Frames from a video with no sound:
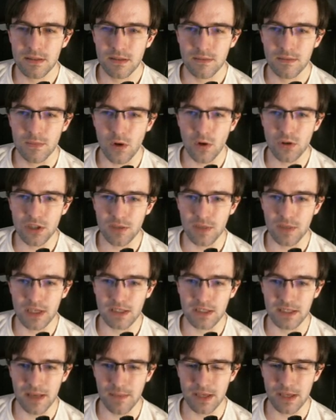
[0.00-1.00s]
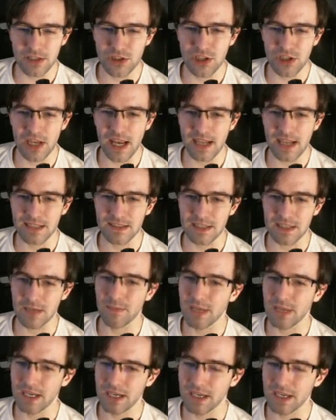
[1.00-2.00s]
Mostly because that means she can't see
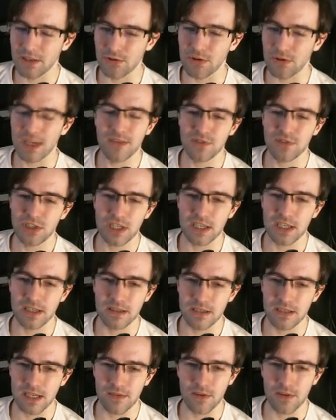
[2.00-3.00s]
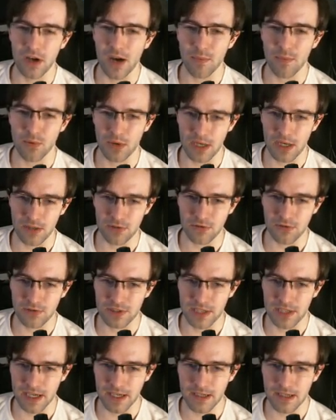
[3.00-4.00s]
me either, if she can even operate through
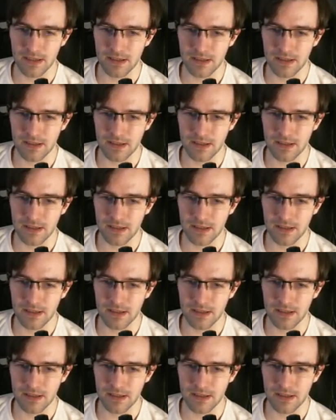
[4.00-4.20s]
sight.